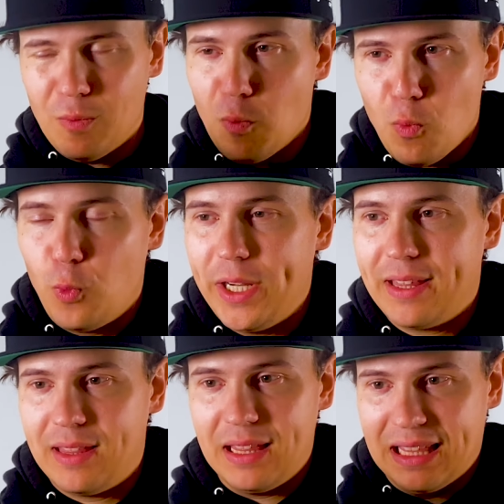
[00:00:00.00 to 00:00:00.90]
with
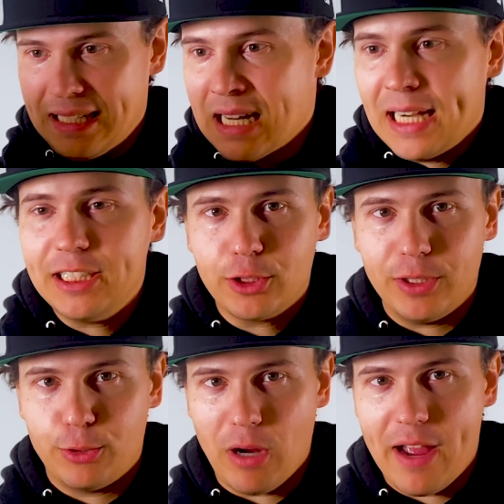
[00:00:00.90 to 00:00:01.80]
the 9-degree
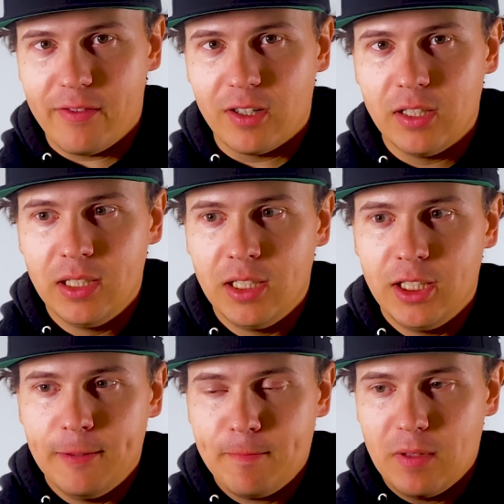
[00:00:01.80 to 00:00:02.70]
driver
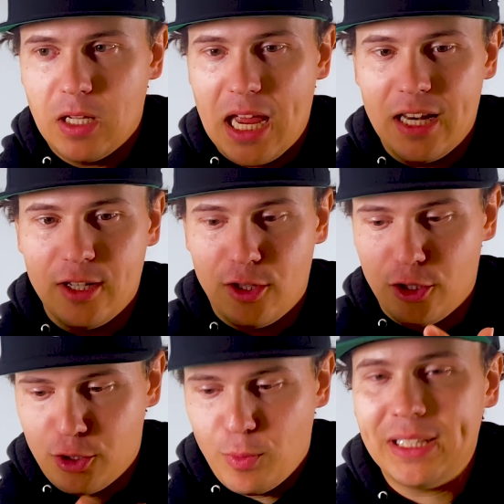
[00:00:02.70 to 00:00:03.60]
and the
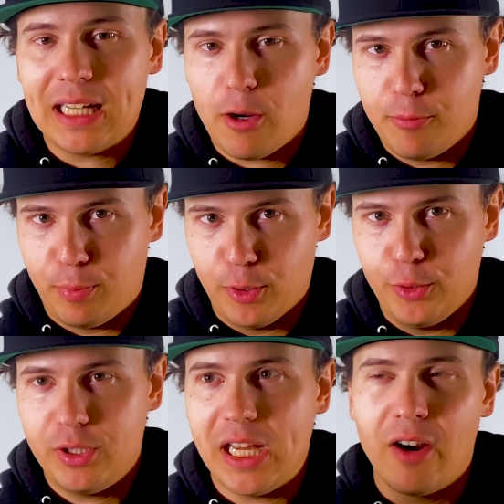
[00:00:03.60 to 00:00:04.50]
swing that I would
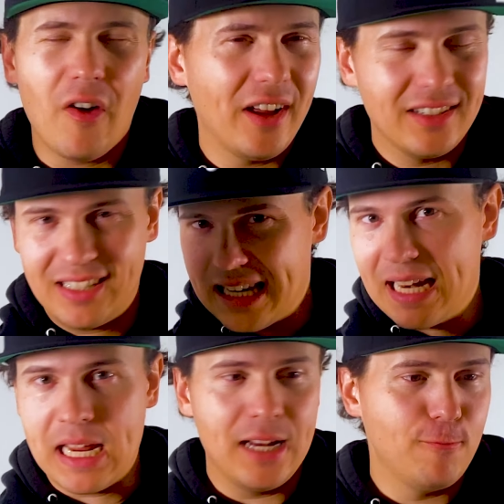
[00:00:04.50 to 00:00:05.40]
produce there,
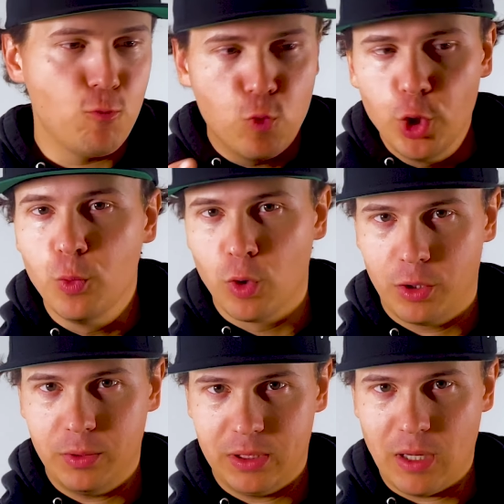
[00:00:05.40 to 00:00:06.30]
send it, wouldn't work
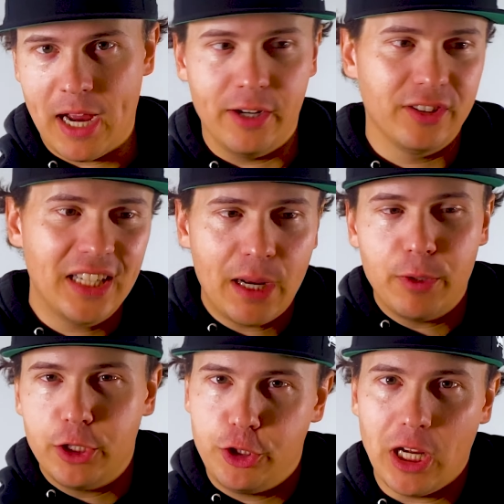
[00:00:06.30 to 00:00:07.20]
with the irons. Then I would
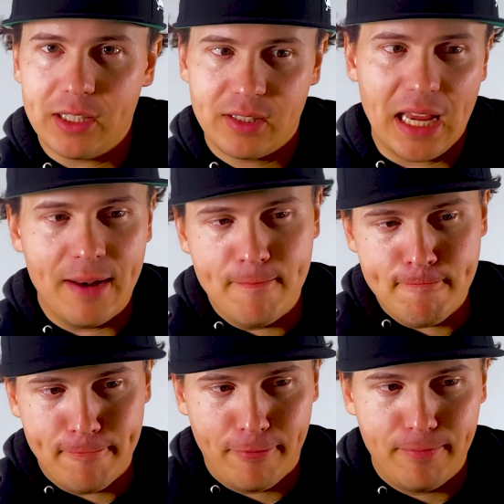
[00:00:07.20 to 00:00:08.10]
adjust and
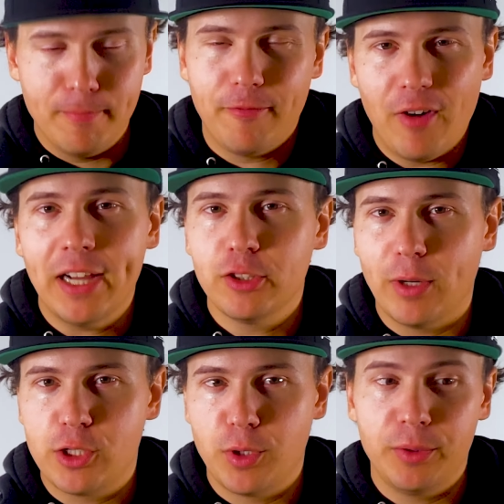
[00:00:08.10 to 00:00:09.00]
find the
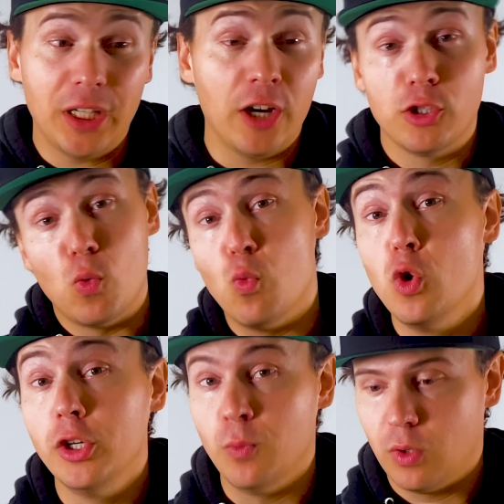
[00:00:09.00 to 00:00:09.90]
right swing with the irons,
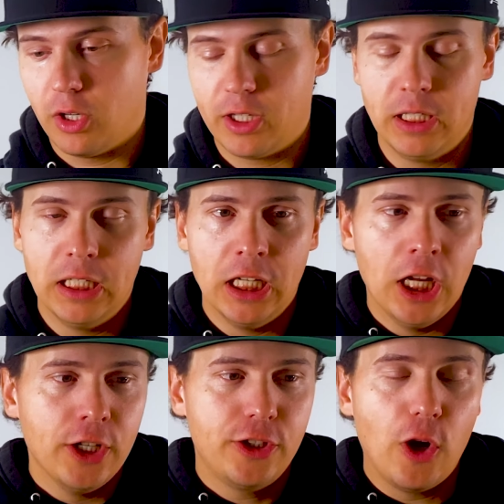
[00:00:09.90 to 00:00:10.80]
wouldn't work.
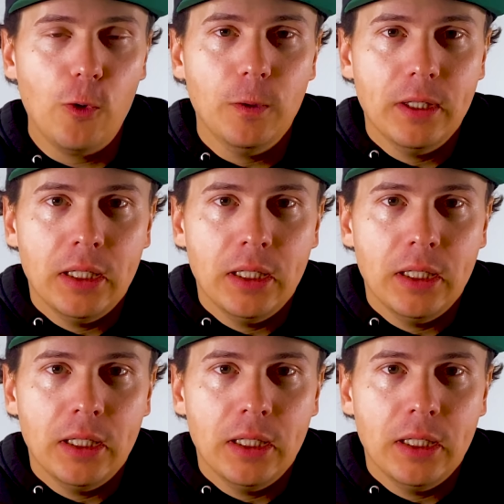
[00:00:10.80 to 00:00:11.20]
So